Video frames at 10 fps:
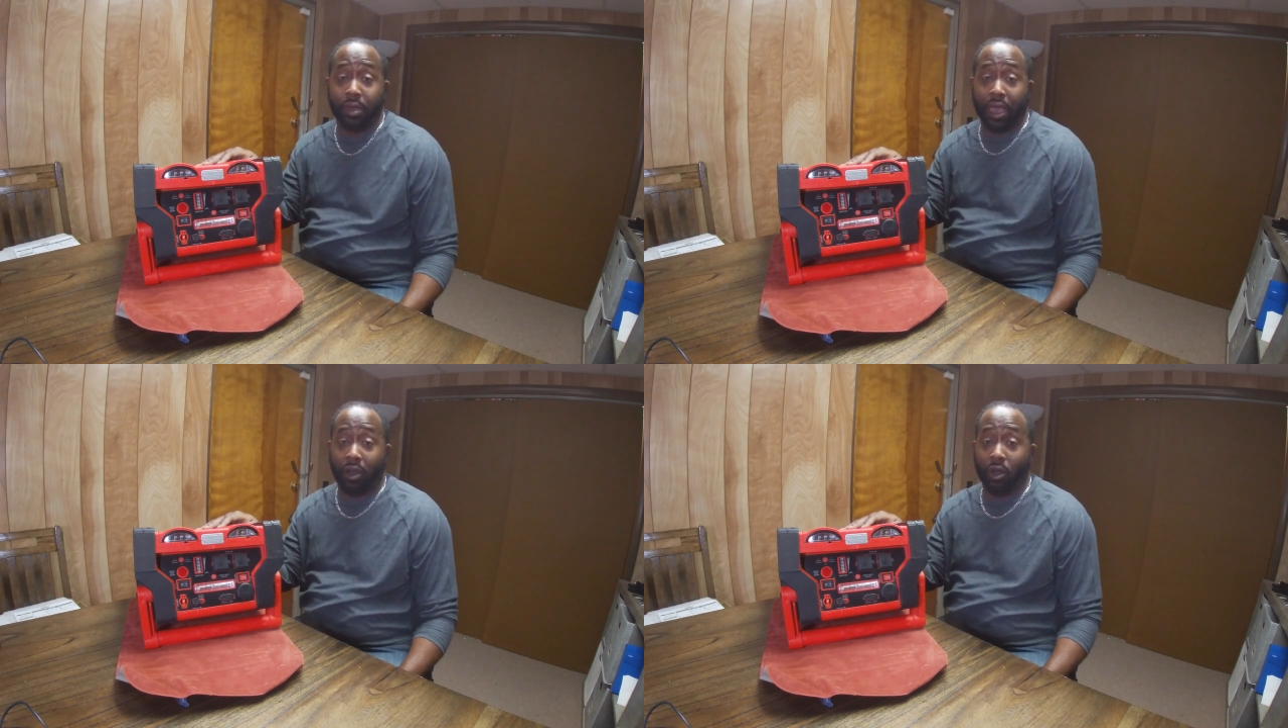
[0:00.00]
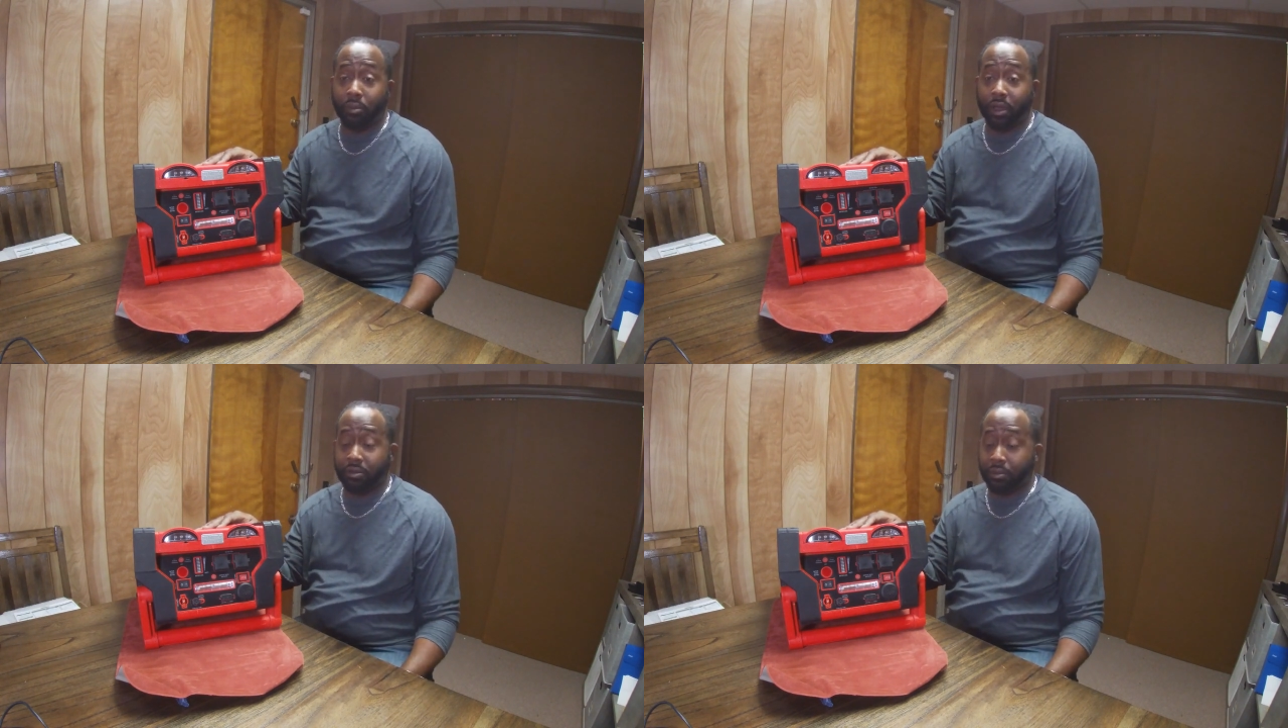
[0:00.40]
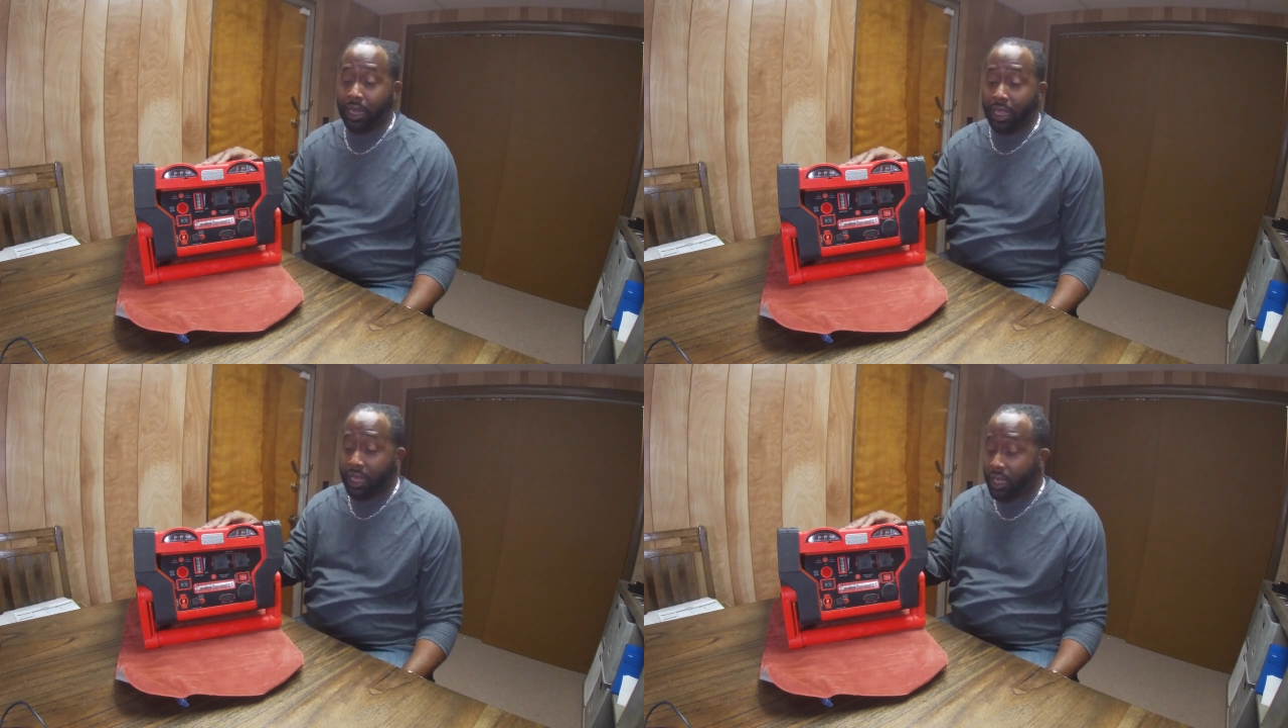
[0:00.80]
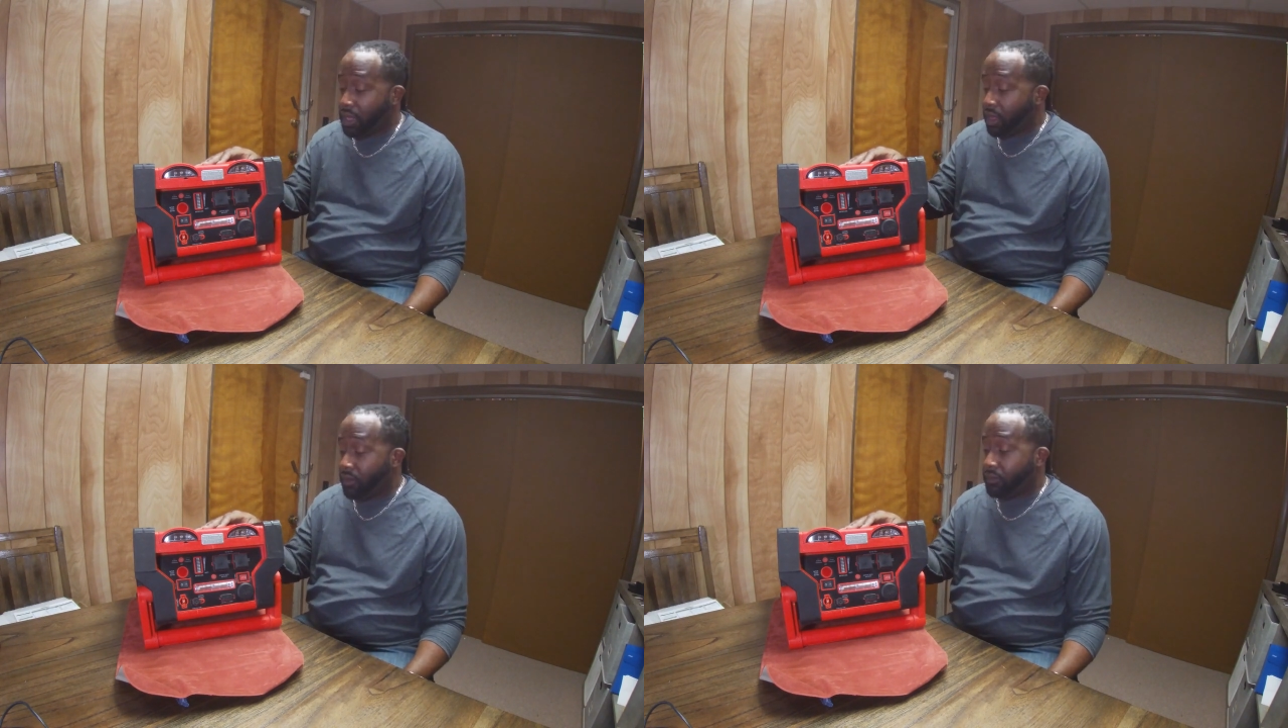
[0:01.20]
pay a whole bunch of money
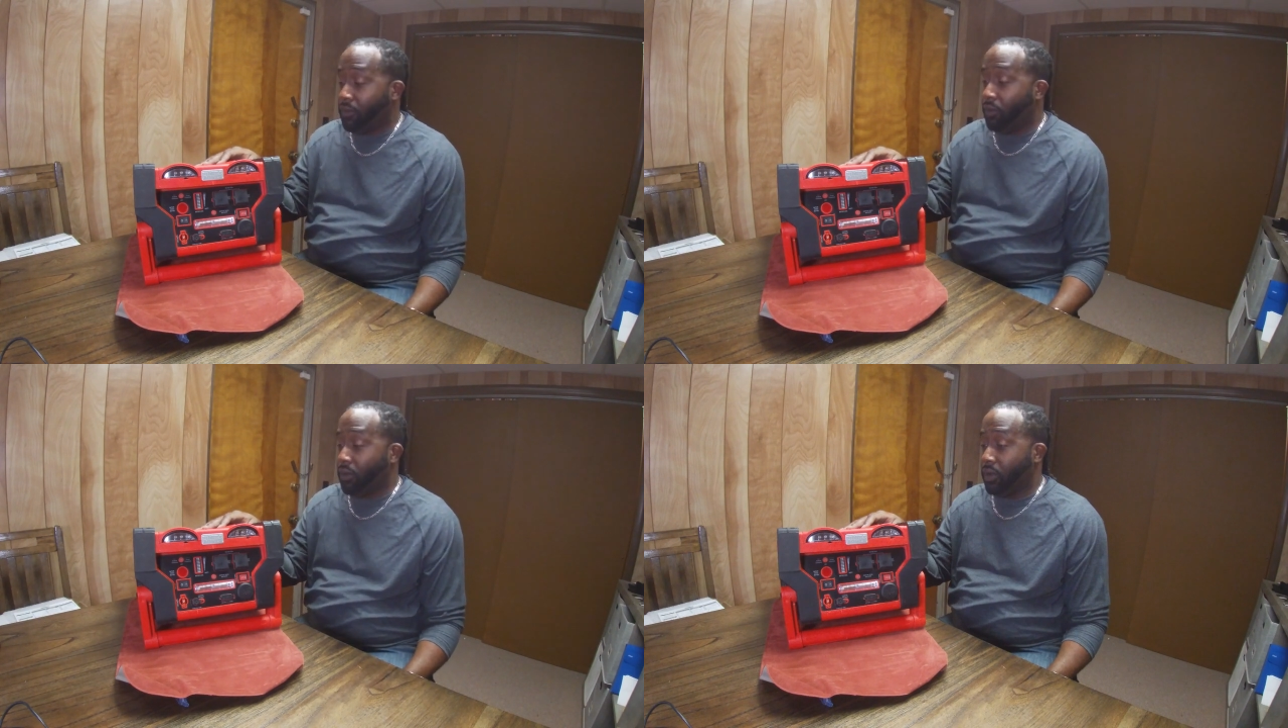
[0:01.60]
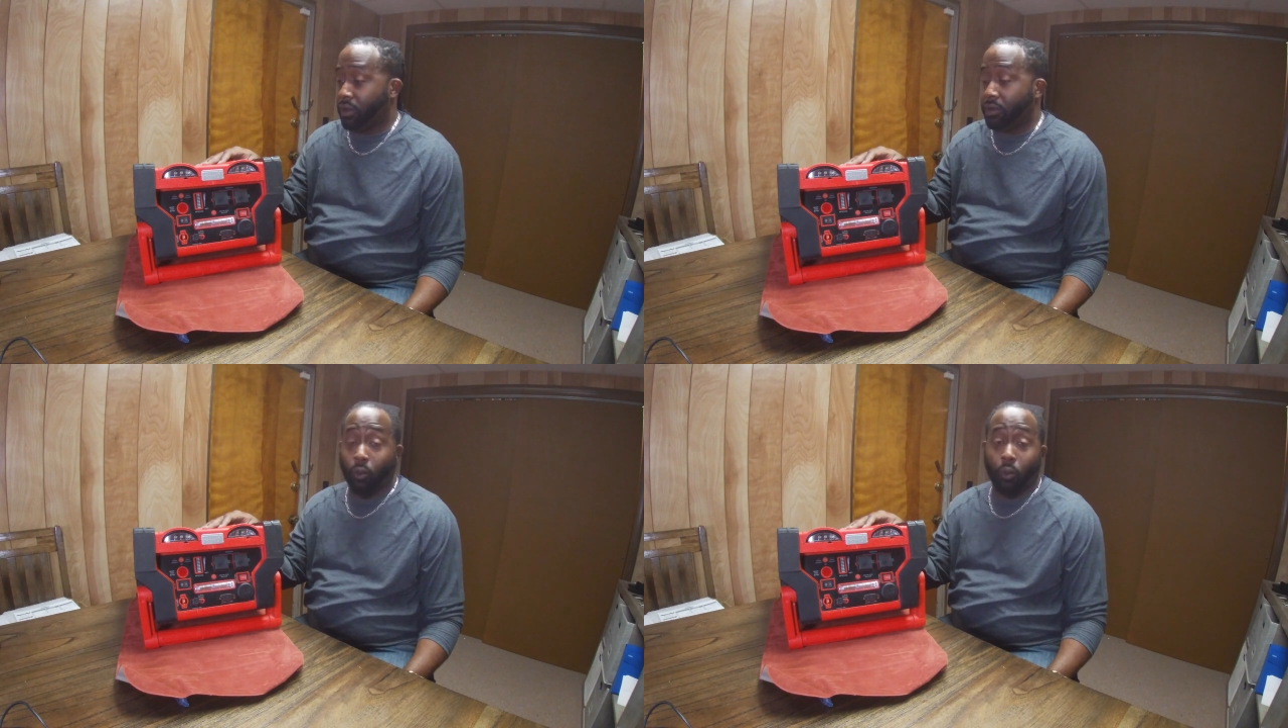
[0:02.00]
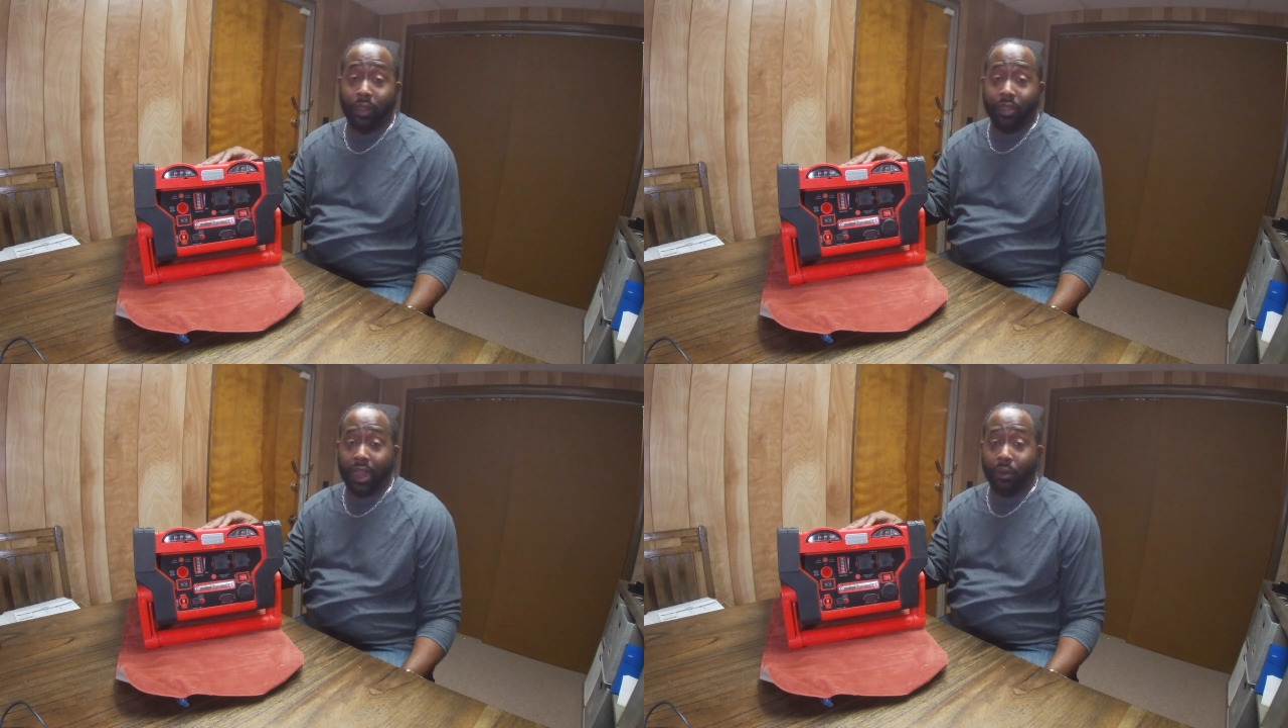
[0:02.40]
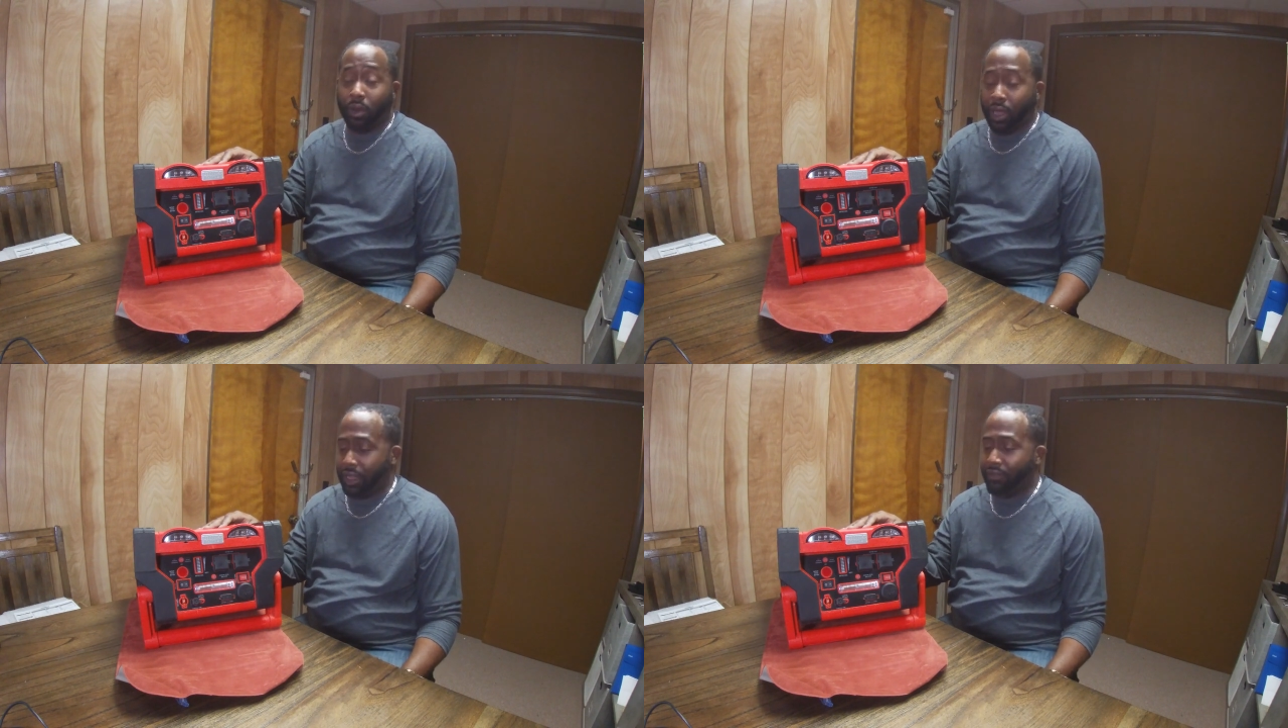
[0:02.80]
for one that I want.